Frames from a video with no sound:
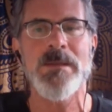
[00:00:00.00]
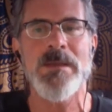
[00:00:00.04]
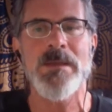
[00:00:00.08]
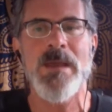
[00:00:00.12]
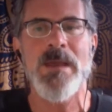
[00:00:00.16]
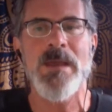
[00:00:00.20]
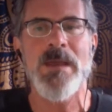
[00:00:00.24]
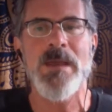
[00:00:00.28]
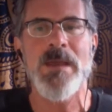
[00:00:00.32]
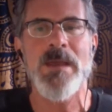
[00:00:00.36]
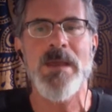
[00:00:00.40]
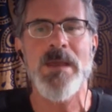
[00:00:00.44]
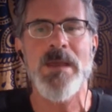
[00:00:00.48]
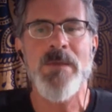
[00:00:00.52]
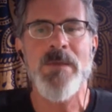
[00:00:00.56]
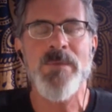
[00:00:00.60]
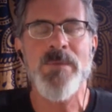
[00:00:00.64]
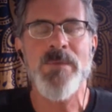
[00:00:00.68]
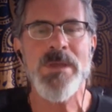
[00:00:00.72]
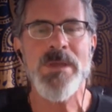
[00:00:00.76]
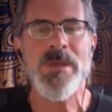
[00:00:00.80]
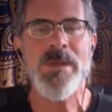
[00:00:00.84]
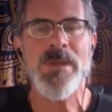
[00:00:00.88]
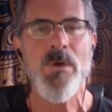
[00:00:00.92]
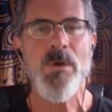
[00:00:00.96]
And
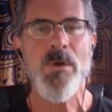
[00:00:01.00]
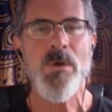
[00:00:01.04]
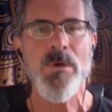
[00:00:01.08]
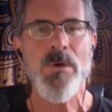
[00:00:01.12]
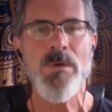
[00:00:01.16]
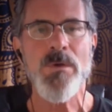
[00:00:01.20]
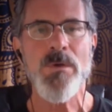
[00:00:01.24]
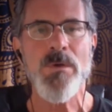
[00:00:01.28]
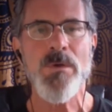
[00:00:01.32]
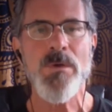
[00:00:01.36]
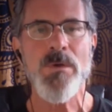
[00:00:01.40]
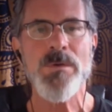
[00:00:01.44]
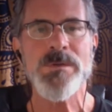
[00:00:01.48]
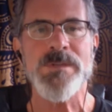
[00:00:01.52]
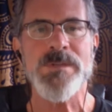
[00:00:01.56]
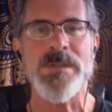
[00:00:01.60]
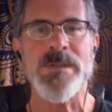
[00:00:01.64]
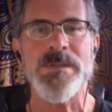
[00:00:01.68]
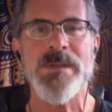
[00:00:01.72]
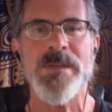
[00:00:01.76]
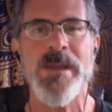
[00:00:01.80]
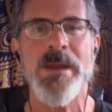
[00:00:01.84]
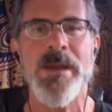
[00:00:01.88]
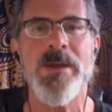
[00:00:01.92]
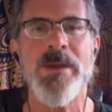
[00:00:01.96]
we hold
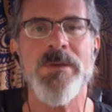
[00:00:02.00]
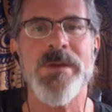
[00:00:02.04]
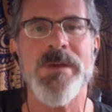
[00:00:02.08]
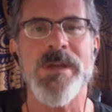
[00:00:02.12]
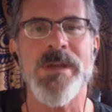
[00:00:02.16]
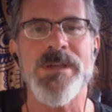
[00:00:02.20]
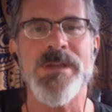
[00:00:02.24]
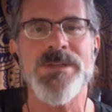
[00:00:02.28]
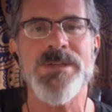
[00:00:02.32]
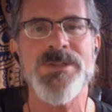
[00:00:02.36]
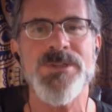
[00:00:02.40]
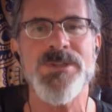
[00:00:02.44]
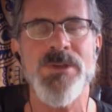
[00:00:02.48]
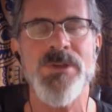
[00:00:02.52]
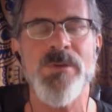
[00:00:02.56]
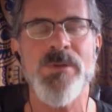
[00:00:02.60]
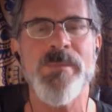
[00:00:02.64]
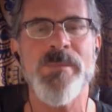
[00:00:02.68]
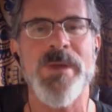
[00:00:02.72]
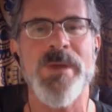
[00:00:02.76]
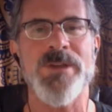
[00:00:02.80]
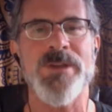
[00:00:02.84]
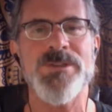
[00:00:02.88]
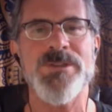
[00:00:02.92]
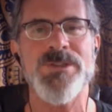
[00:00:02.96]
and carry so
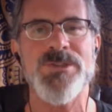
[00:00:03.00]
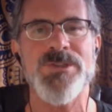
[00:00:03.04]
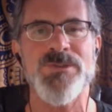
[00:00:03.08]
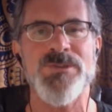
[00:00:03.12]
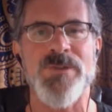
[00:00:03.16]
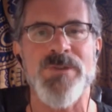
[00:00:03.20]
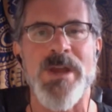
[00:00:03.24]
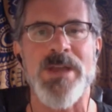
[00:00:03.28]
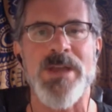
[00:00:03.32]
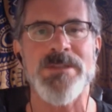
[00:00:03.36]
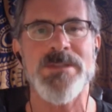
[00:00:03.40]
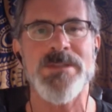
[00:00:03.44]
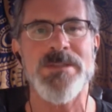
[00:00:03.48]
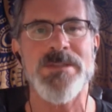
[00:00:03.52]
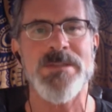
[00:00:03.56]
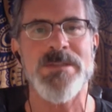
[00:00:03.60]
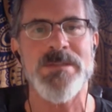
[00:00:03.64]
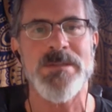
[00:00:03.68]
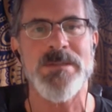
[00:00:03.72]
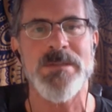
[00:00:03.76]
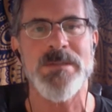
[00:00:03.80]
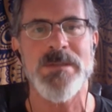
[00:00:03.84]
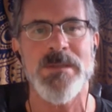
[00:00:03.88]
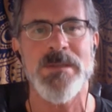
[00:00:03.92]
much stress